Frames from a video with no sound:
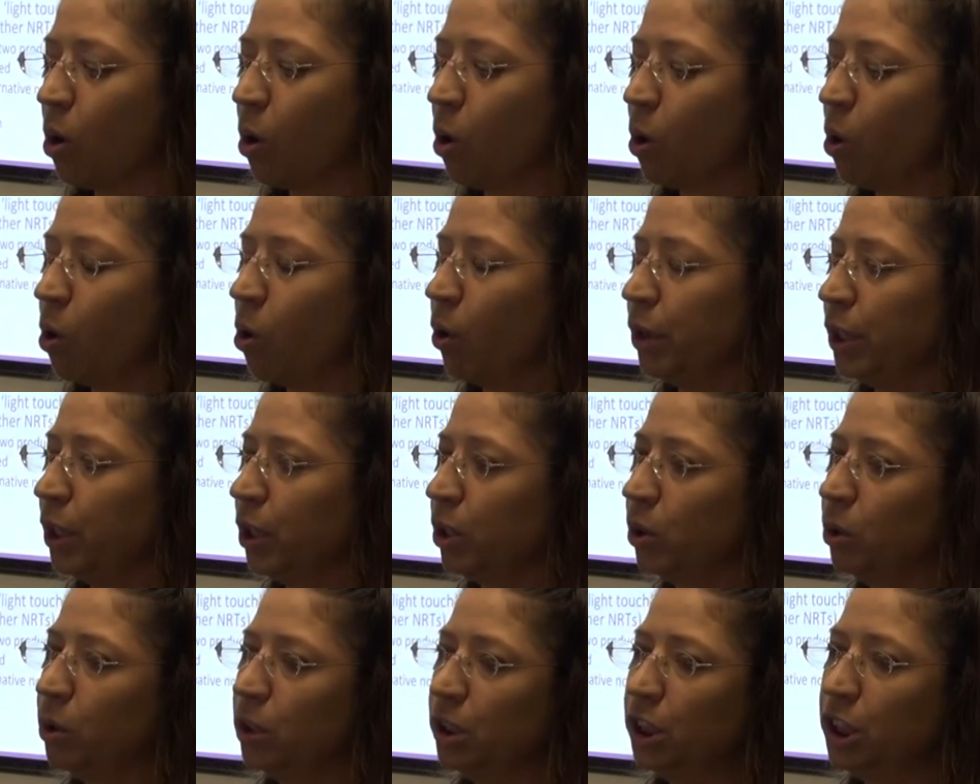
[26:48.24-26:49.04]
or
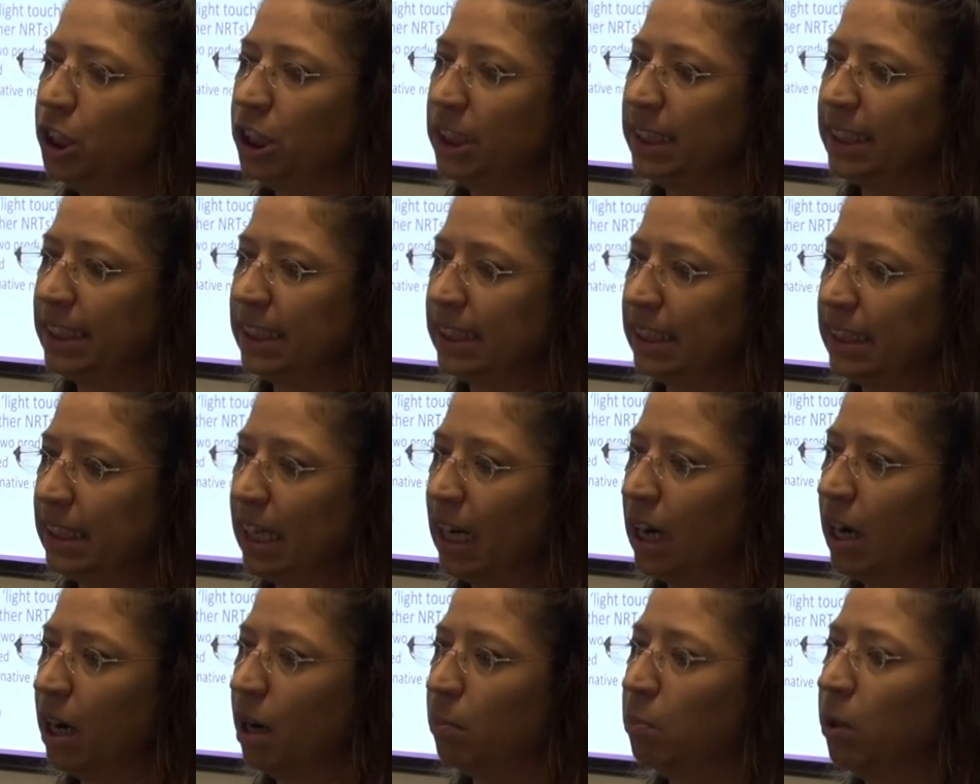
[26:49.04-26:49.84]
you could just
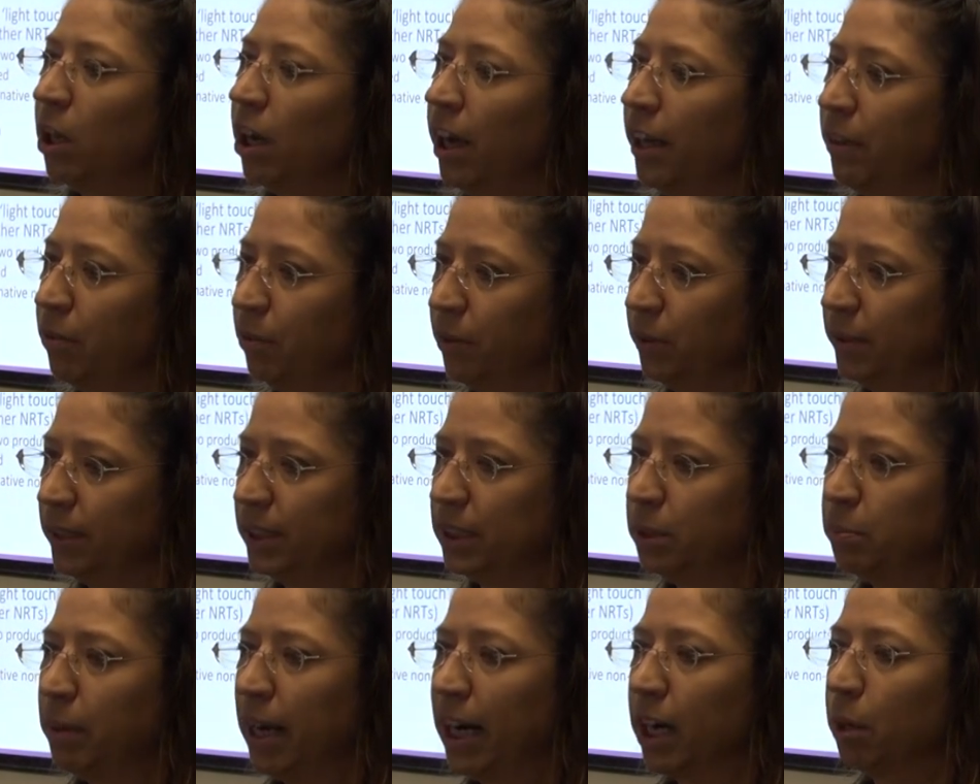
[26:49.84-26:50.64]
apply through the
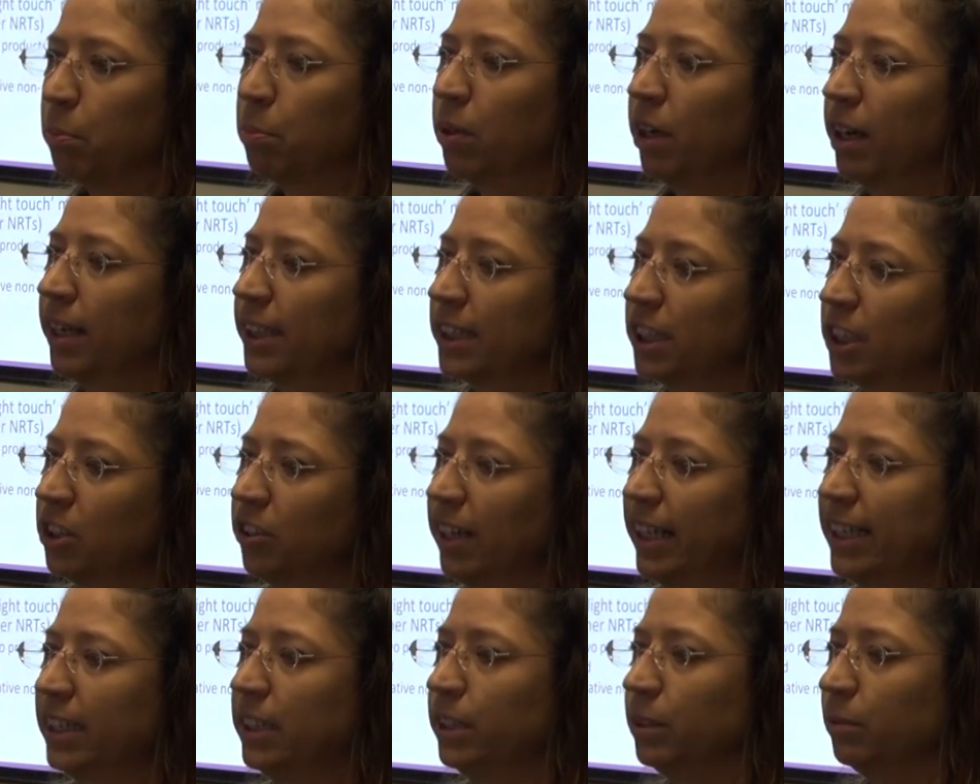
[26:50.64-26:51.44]
Tobacco Products
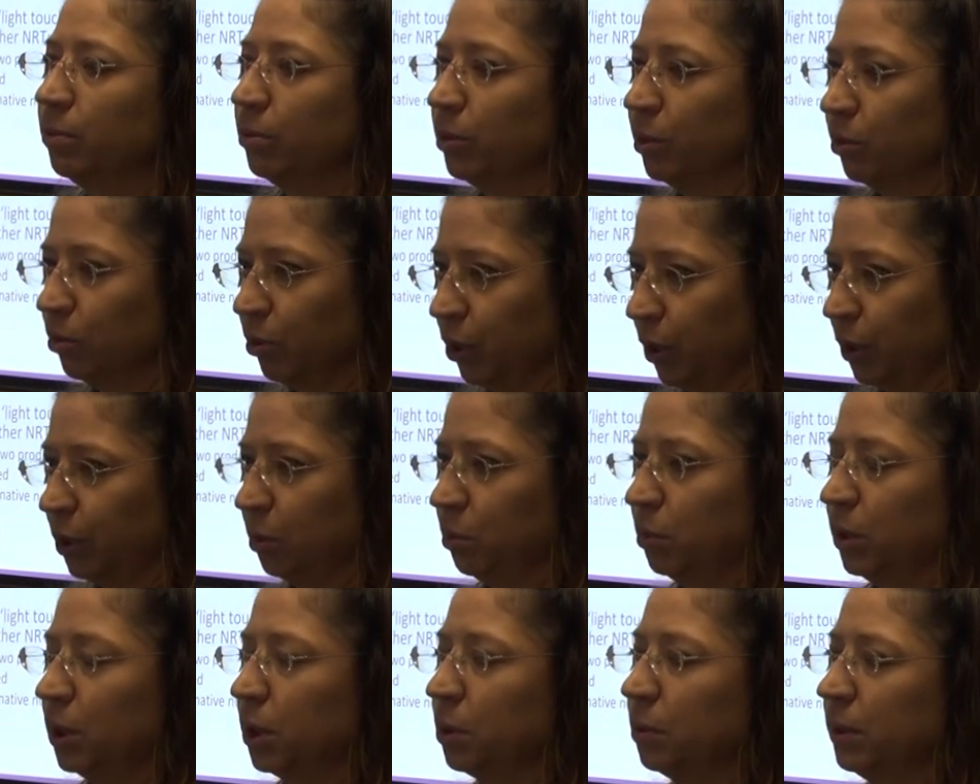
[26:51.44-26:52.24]
Directive
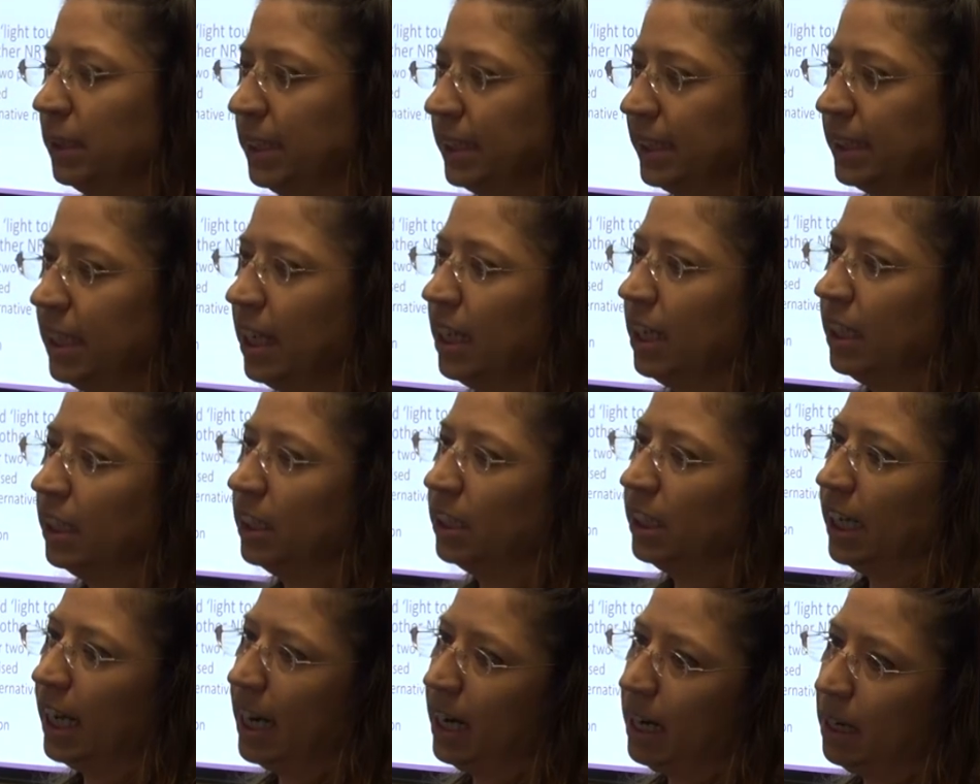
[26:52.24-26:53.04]
route, which was
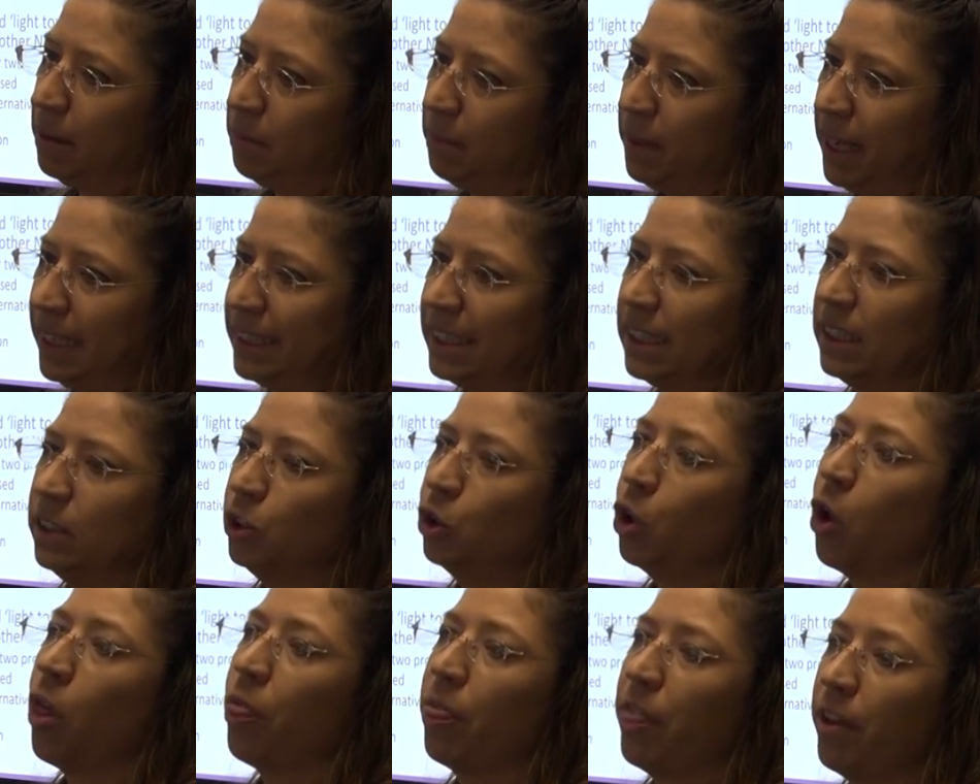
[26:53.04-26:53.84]
as a
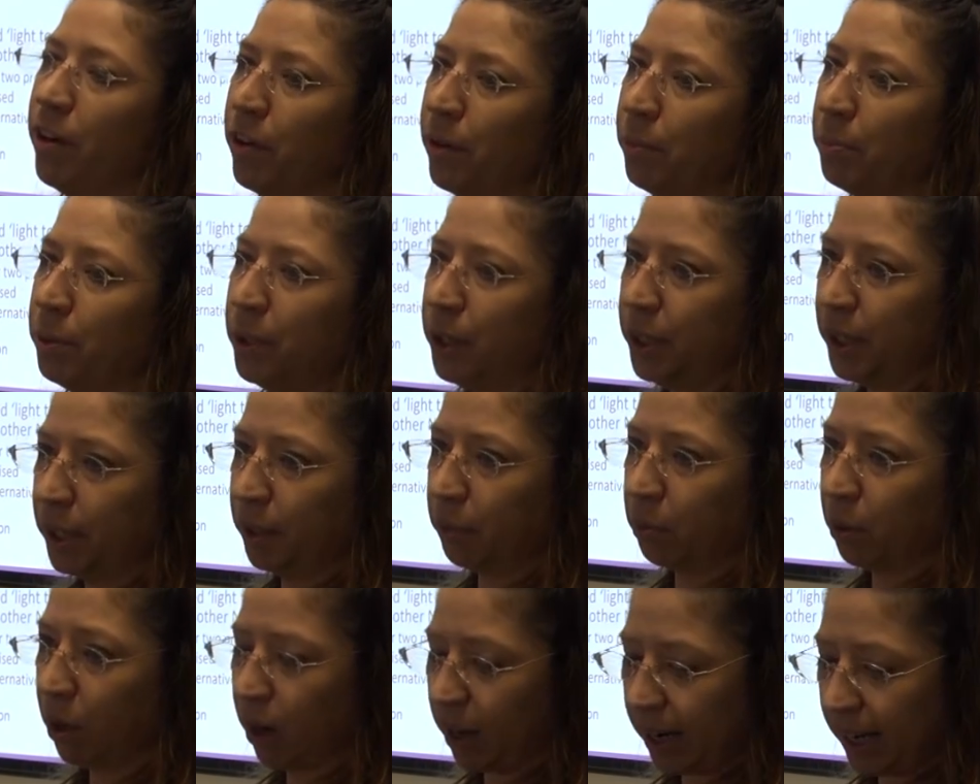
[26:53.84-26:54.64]

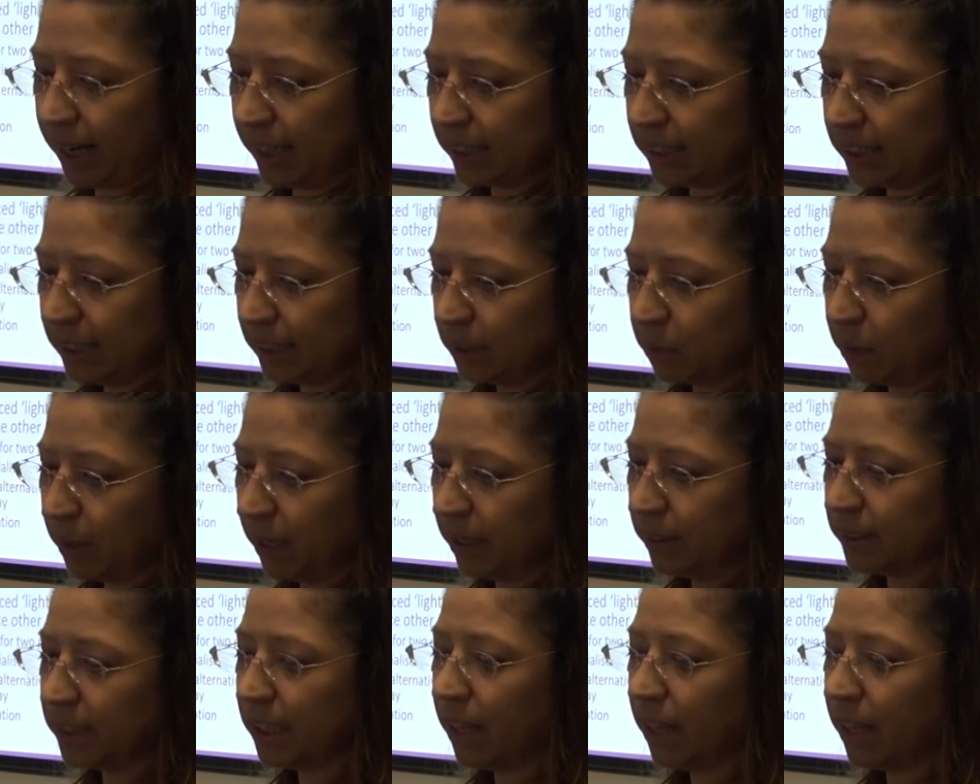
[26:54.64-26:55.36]
non-therapeutic product as well.